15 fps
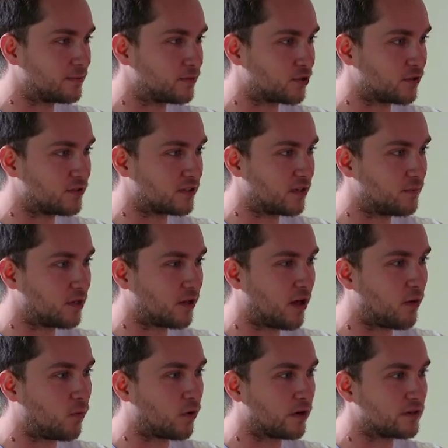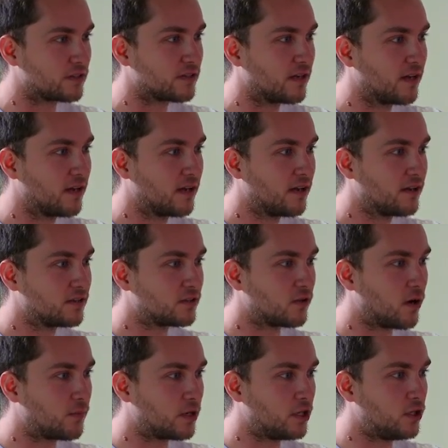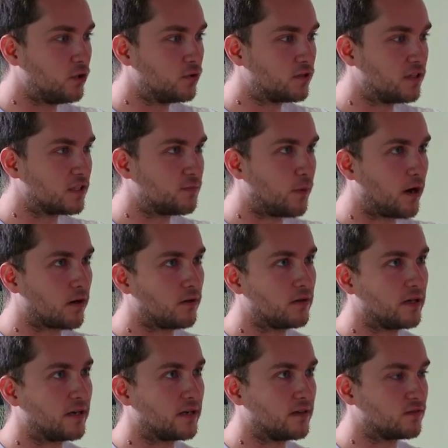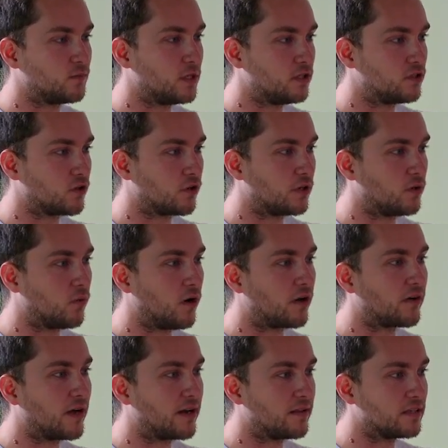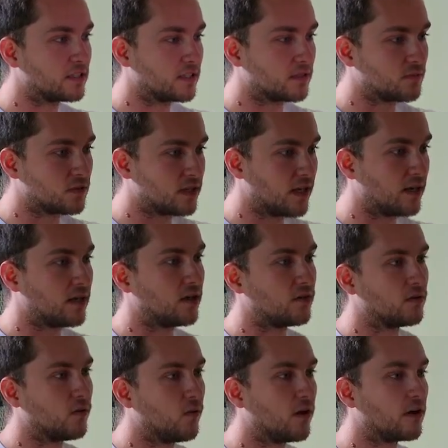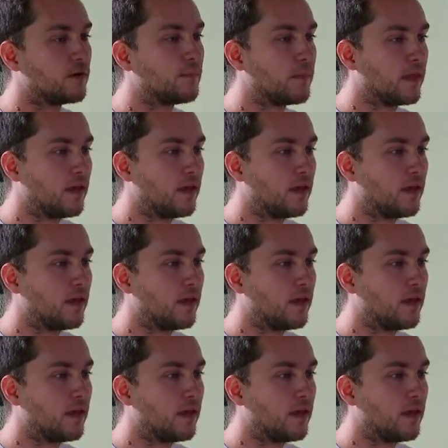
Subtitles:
I'm sure it's going to be a lot worse. So I'm going to use this bottle, and it gives me dirty water out of this because I'm standing here in the water.